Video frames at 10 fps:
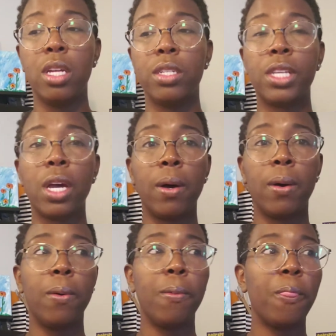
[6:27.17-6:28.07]

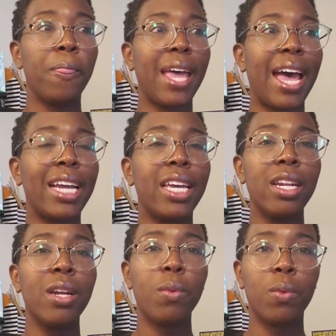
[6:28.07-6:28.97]
So I
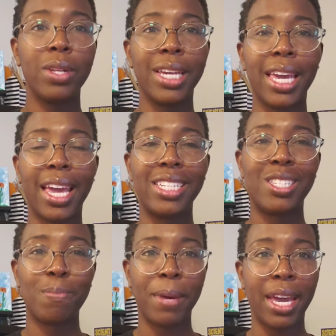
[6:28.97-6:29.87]
couldn't really
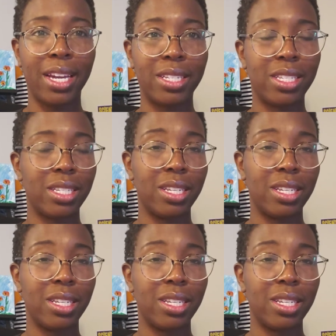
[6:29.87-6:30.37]
expect